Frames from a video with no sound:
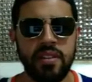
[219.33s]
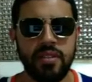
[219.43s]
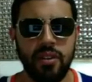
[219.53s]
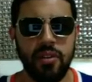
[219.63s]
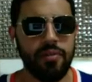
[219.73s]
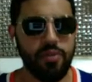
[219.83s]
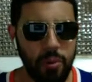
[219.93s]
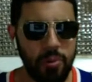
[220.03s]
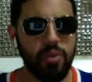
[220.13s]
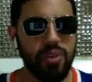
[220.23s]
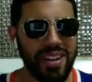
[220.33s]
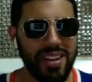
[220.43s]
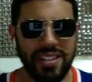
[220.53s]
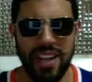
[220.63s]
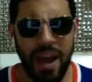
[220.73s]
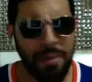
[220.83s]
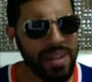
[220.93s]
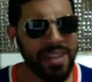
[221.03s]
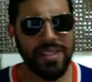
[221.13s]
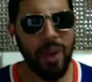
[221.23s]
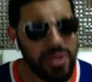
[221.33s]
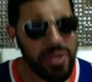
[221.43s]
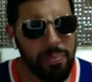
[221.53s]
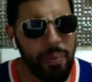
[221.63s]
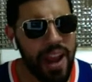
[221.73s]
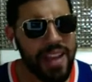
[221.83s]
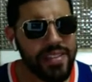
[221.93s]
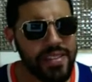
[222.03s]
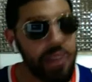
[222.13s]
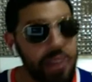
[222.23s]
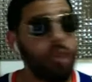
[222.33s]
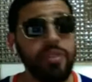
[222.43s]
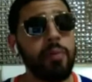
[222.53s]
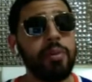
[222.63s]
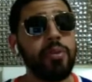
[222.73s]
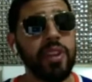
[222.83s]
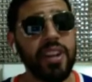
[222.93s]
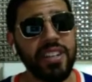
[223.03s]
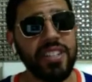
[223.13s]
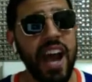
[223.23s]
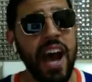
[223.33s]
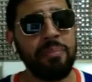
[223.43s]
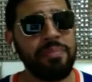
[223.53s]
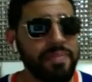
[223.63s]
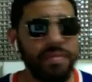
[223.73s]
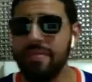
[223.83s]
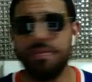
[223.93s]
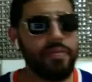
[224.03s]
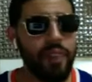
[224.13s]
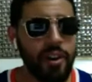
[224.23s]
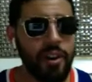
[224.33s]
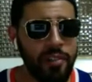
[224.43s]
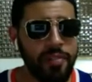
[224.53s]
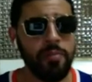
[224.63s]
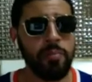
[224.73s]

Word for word: You know, if you think we're doing a good job, show us some praise. If you don't think we're doing a good job, fuck off.